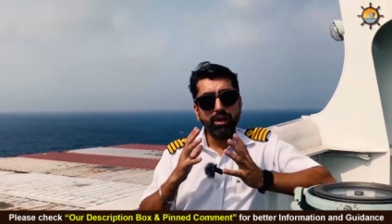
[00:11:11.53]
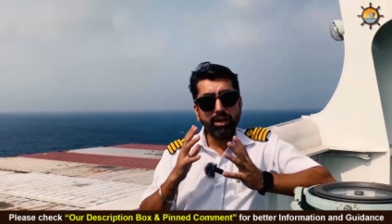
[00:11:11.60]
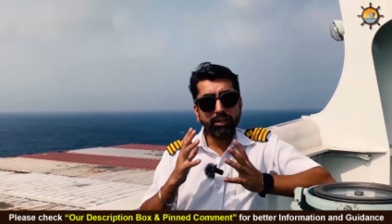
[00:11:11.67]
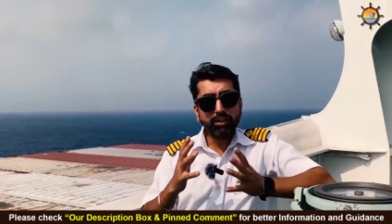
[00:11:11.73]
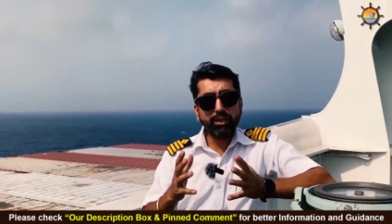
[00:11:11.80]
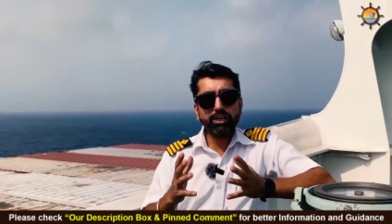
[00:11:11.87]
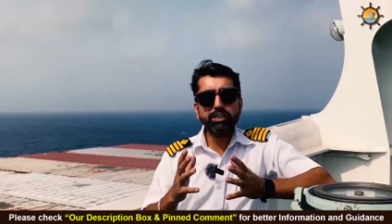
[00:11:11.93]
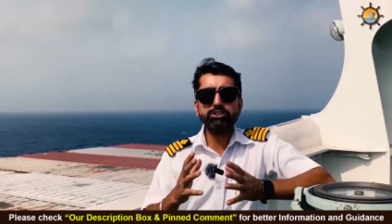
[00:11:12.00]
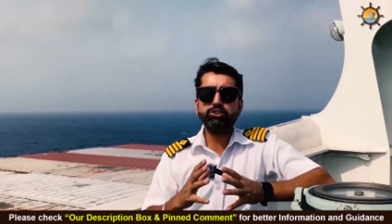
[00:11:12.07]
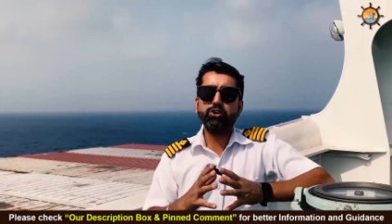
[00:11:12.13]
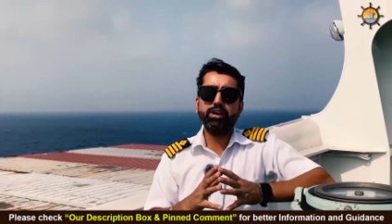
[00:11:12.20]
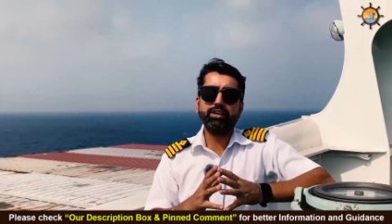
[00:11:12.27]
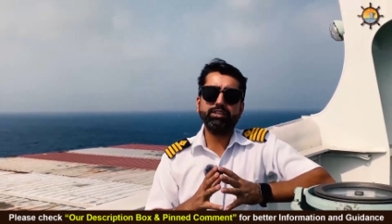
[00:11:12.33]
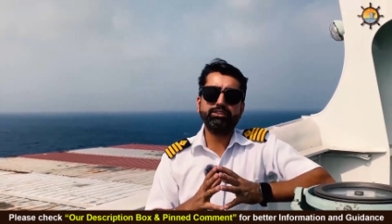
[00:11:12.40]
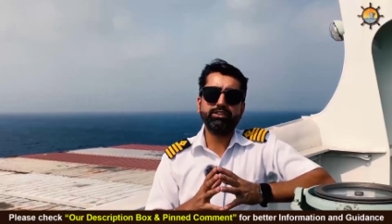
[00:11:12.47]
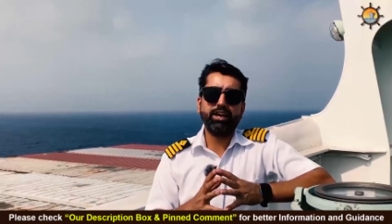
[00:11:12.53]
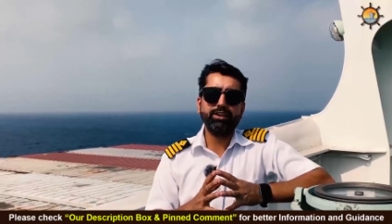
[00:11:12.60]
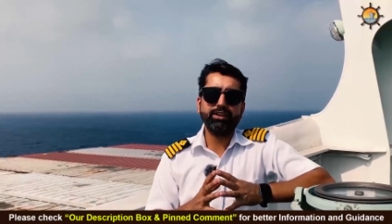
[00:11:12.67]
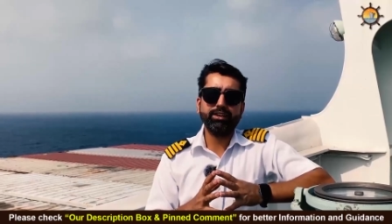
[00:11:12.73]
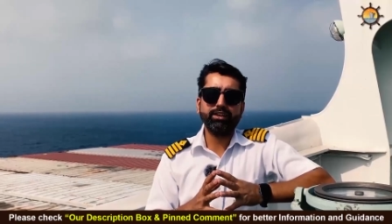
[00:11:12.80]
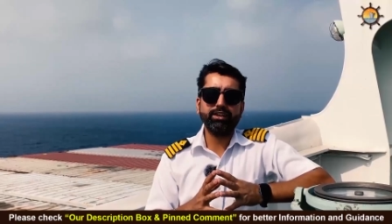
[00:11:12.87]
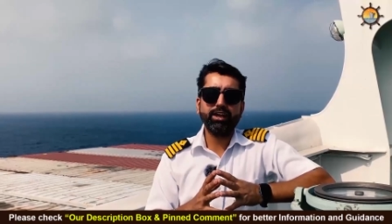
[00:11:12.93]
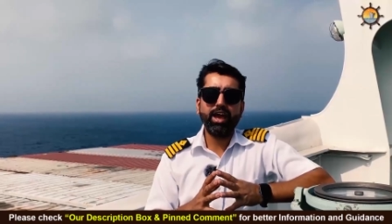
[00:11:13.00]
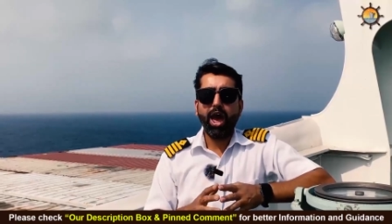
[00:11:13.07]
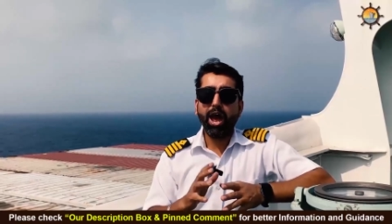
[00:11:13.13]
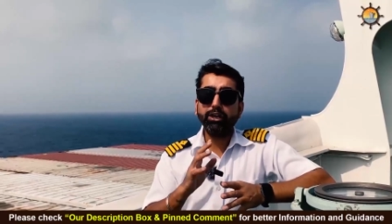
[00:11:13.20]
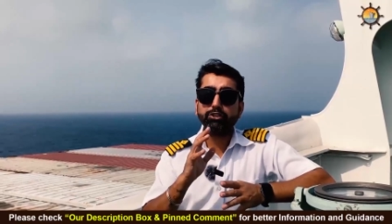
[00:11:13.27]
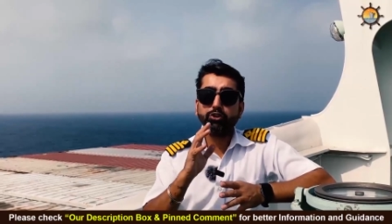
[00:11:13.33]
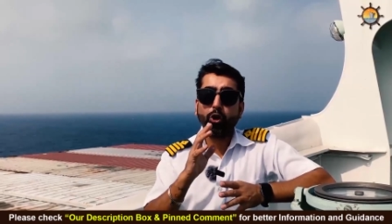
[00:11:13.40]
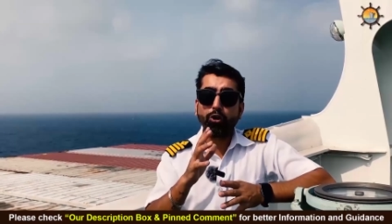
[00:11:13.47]
increase your understanding,
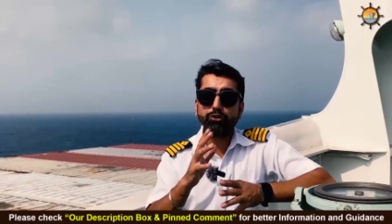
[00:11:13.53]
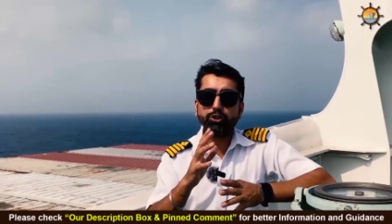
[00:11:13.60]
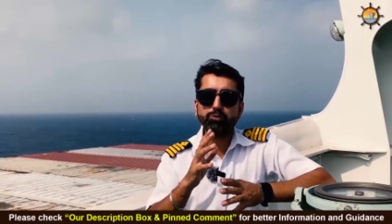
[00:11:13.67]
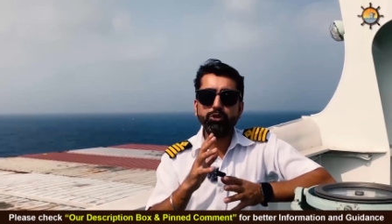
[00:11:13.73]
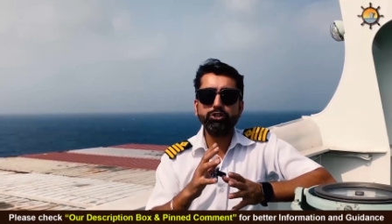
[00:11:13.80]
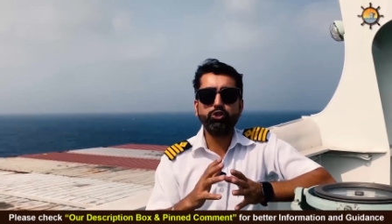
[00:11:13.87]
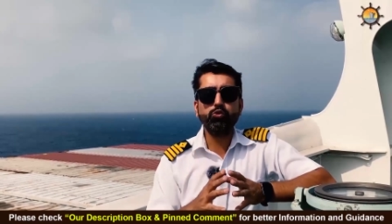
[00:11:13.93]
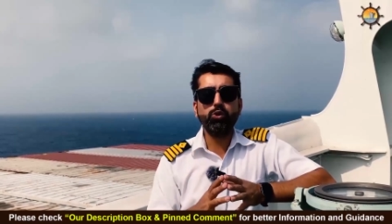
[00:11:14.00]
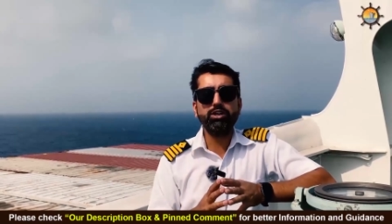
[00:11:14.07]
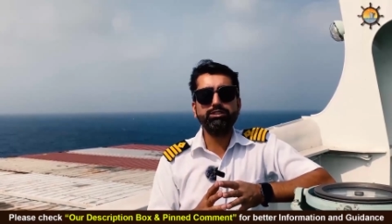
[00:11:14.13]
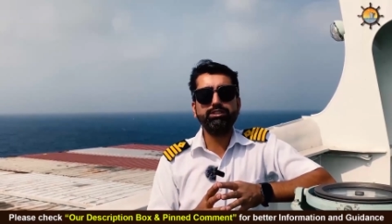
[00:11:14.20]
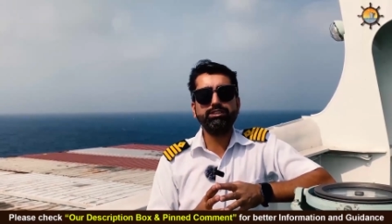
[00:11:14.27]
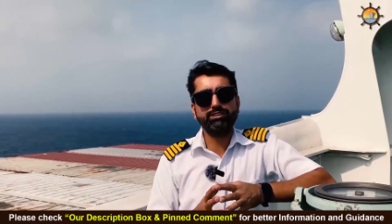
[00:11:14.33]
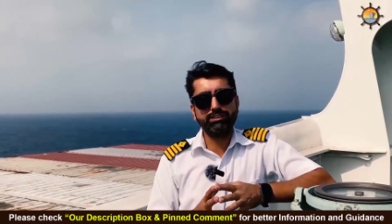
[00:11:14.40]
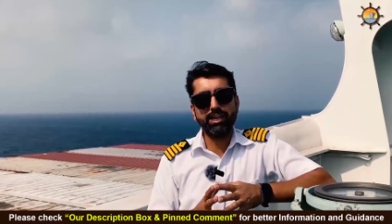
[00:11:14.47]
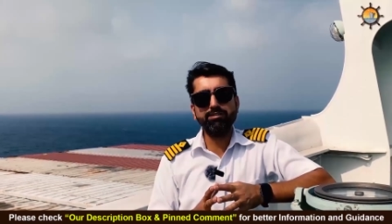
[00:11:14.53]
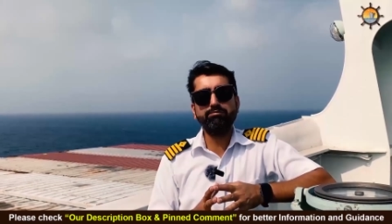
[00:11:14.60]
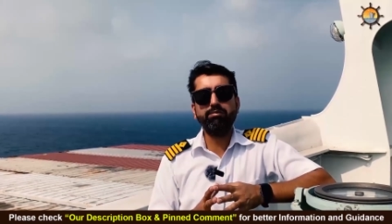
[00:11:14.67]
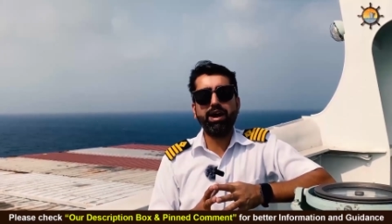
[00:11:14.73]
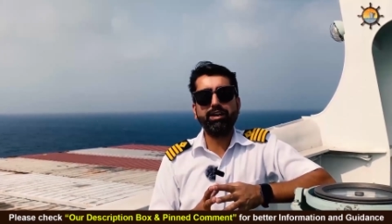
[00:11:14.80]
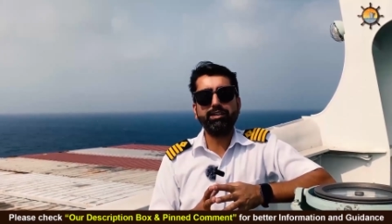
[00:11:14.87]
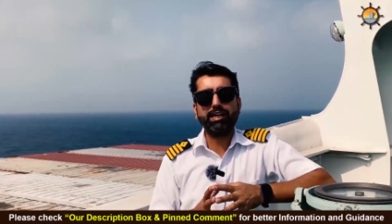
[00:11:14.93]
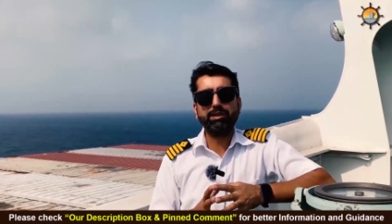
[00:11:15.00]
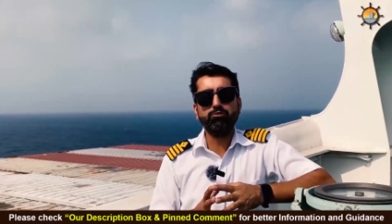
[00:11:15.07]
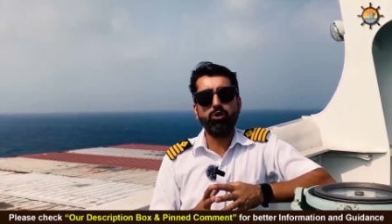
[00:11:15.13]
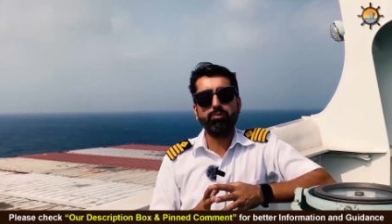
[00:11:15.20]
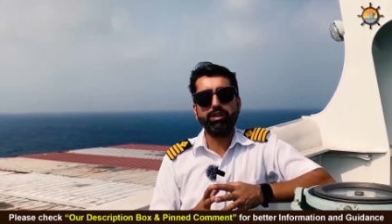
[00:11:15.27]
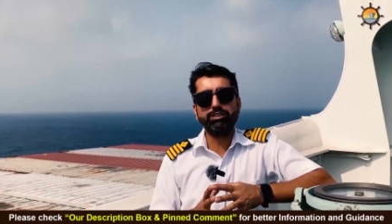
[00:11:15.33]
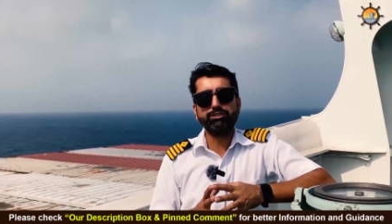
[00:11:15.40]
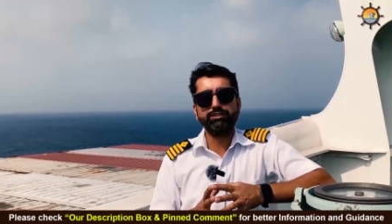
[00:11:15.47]
and contribute towards the safe maritime
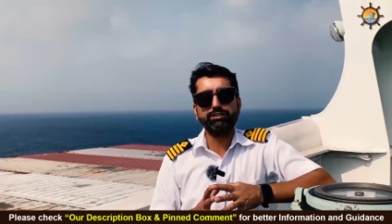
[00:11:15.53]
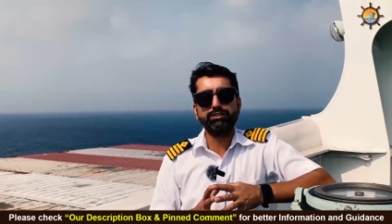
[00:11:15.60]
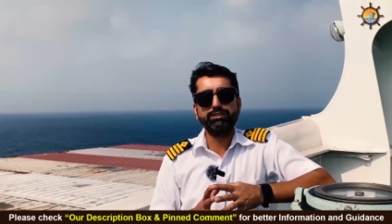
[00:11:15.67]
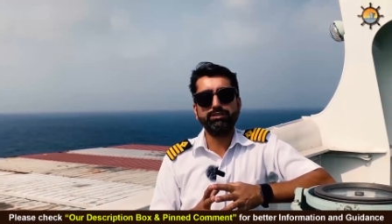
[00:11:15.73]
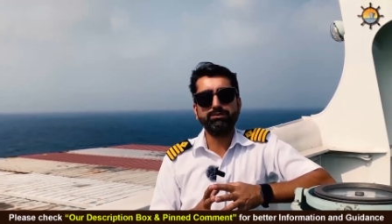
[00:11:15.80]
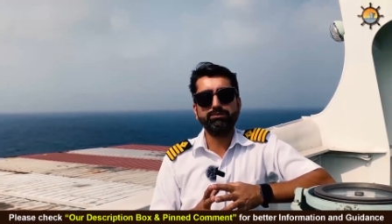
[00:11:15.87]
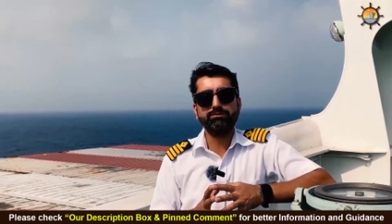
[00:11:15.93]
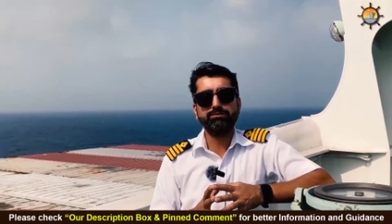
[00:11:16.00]
operations.